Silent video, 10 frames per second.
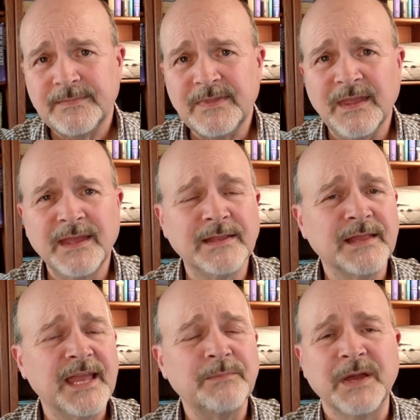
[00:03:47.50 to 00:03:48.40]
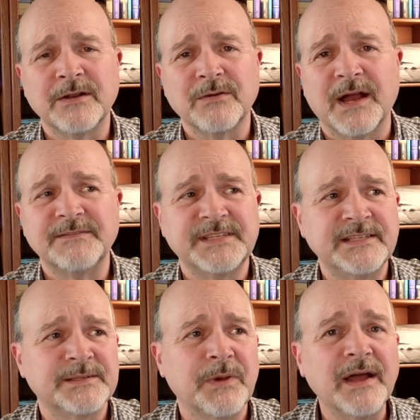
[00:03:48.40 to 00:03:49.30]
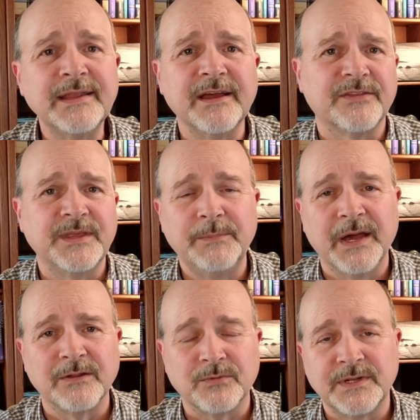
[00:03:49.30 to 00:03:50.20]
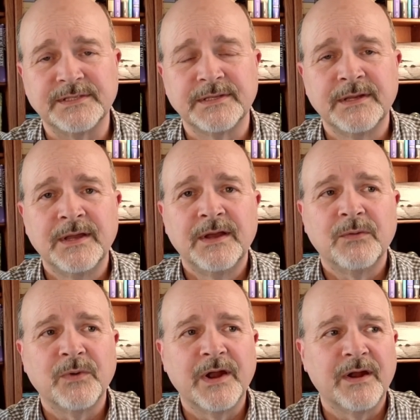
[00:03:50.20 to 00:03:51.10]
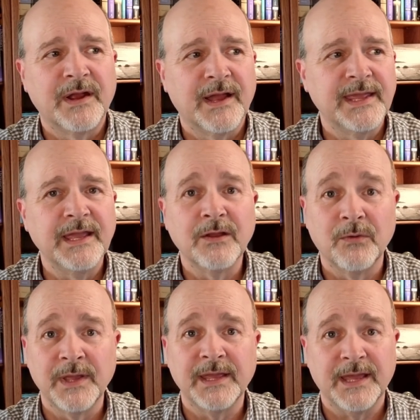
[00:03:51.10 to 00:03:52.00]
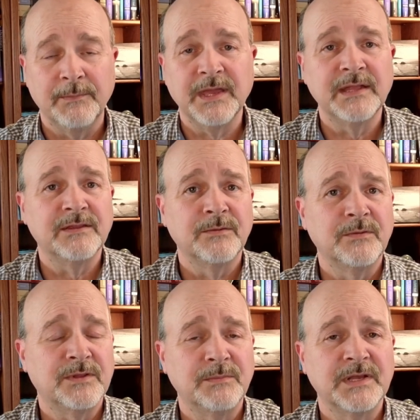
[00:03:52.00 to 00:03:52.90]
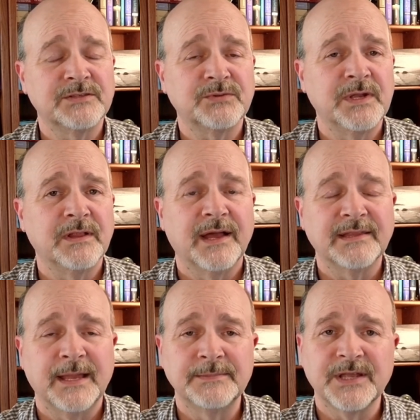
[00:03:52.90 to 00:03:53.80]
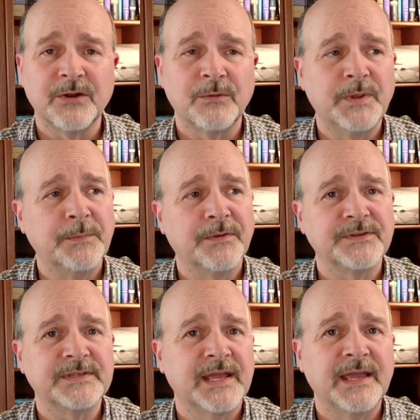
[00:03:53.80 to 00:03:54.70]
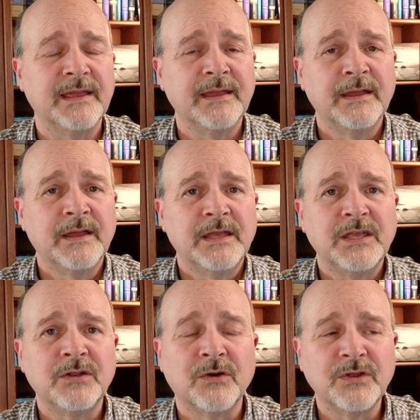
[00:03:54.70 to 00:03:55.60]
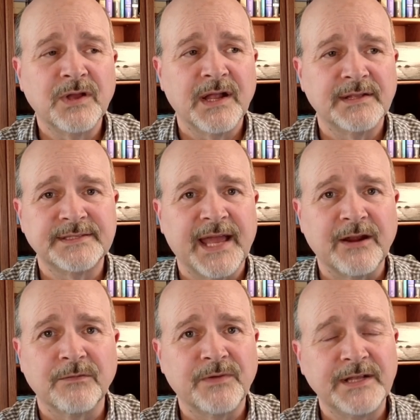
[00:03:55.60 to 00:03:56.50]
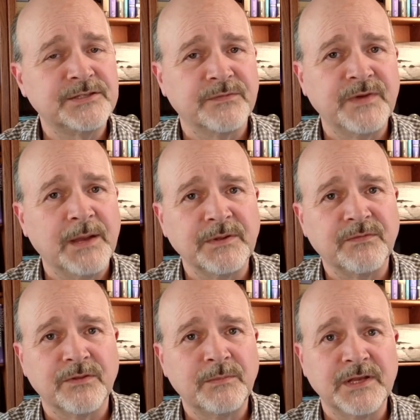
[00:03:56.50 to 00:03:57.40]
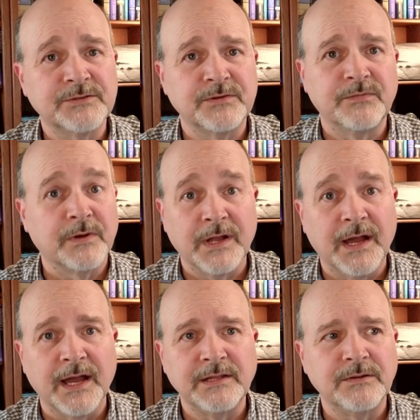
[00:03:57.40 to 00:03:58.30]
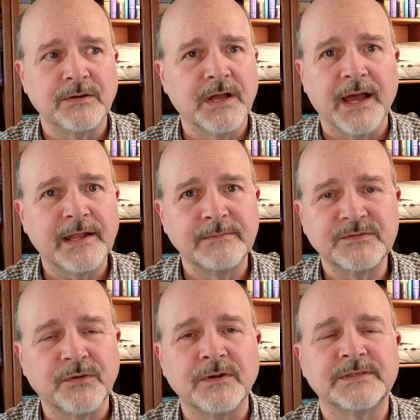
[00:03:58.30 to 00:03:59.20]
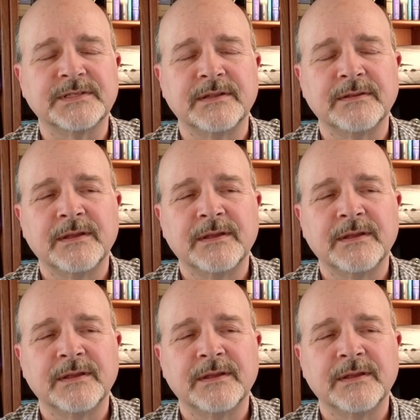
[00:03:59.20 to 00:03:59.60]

In like manner, I've seen some unhealthy boundaries where, again, coming into to ministry, a lot of times I heard people say, you got to sacrifice your family for the ministry, for God. God comes first. And